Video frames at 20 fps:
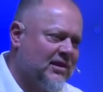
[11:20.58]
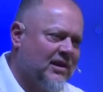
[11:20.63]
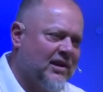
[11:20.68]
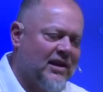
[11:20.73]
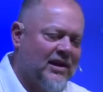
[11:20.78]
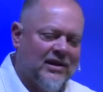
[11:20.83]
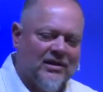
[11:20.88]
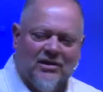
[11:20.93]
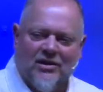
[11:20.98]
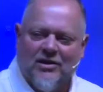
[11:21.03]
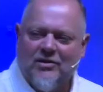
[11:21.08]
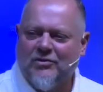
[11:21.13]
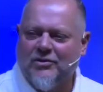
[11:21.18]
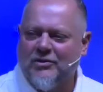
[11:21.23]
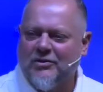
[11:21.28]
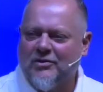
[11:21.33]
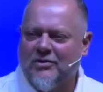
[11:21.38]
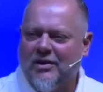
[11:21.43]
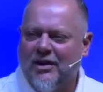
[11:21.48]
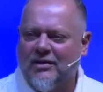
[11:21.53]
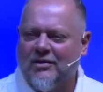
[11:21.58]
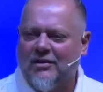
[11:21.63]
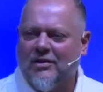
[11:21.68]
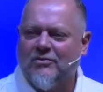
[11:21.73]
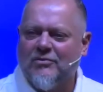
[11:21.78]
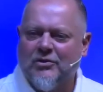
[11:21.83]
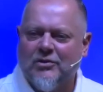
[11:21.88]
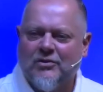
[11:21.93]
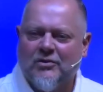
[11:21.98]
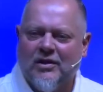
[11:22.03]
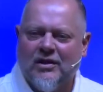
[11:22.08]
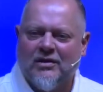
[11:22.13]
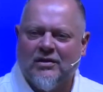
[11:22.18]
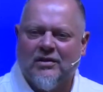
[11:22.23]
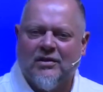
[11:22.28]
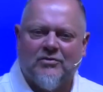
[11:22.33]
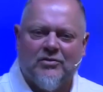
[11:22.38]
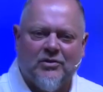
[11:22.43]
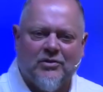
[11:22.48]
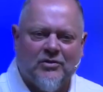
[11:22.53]
I love you, I love you, I
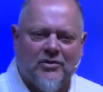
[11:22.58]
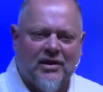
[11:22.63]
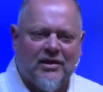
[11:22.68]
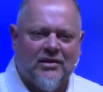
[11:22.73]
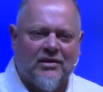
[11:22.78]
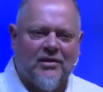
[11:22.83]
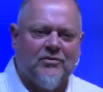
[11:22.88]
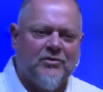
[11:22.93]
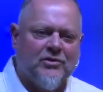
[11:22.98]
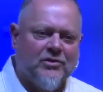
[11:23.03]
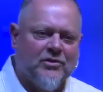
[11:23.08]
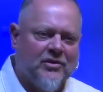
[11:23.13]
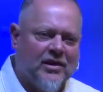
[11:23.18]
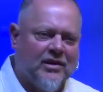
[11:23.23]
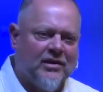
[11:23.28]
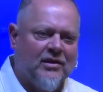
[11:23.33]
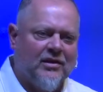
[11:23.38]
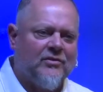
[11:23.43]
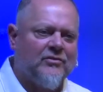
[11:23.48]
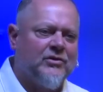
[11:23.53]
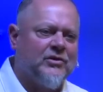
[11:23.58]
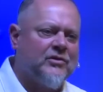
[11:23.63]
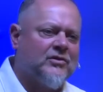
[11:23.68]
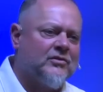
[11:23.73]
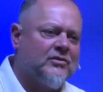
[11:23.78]
love you, I love you, I love you.